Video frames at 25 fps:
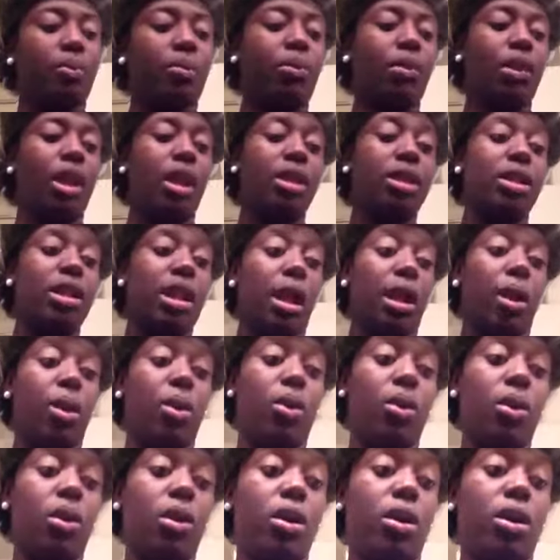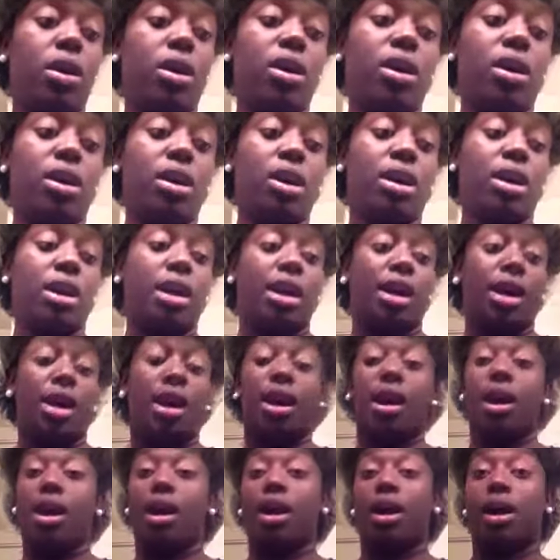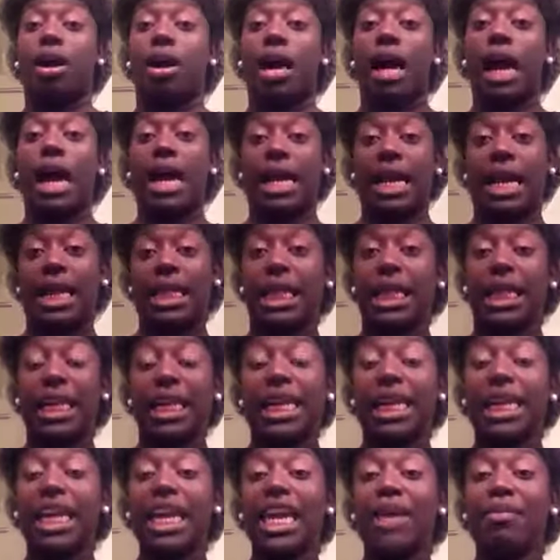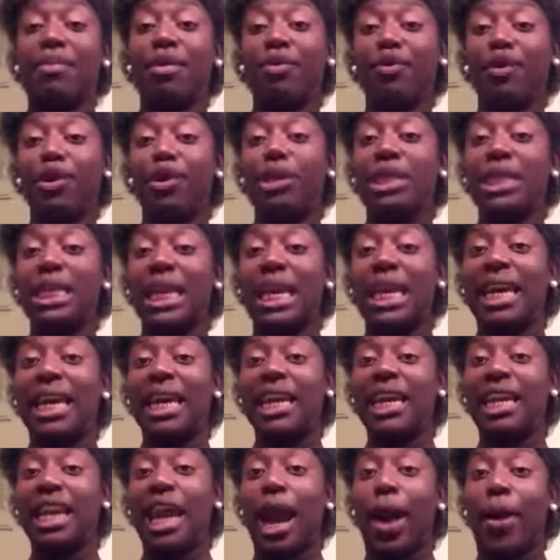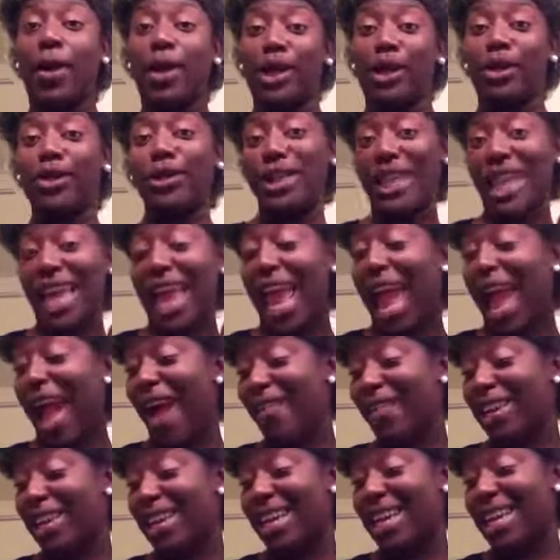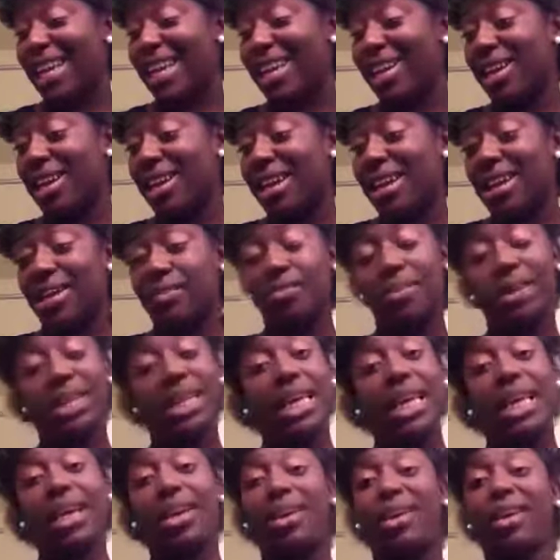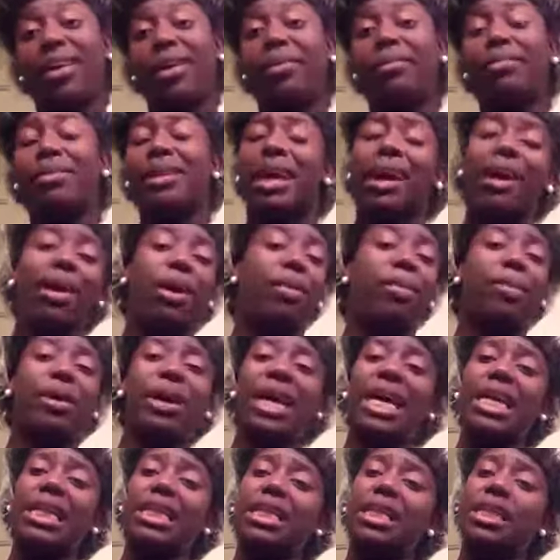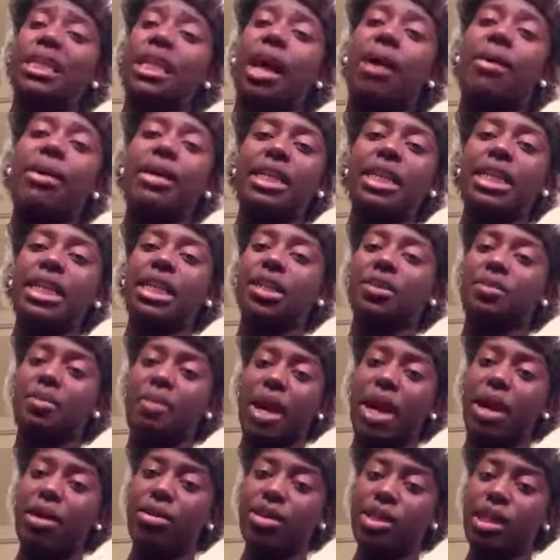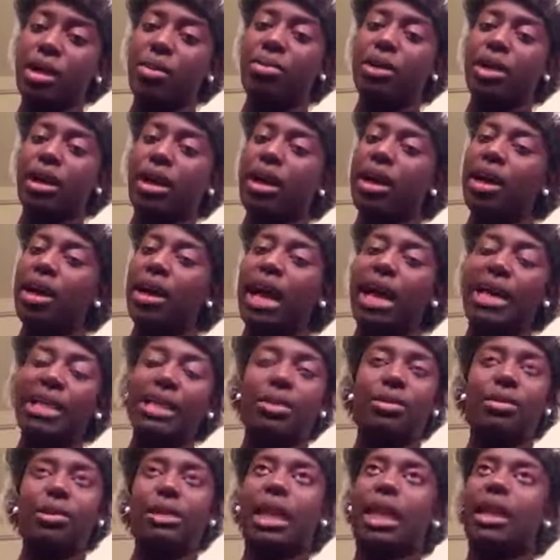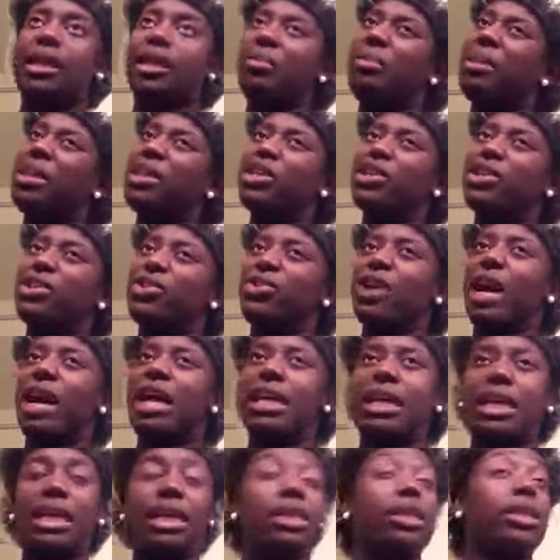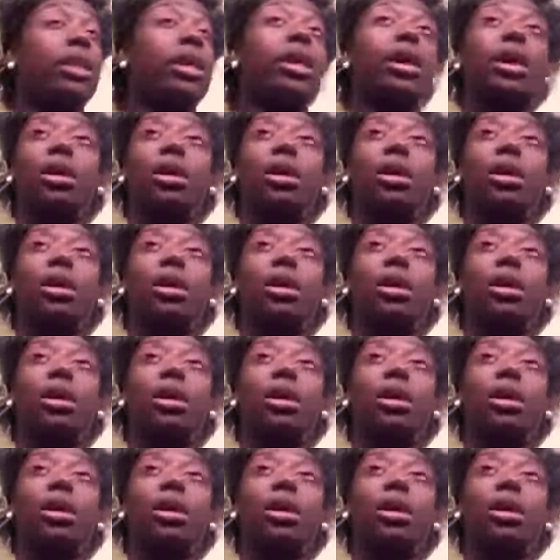So I guess I need to keep my routine how I usually have it. But that herbal essence, y'all, it just smells so good. I just like, let me just try this.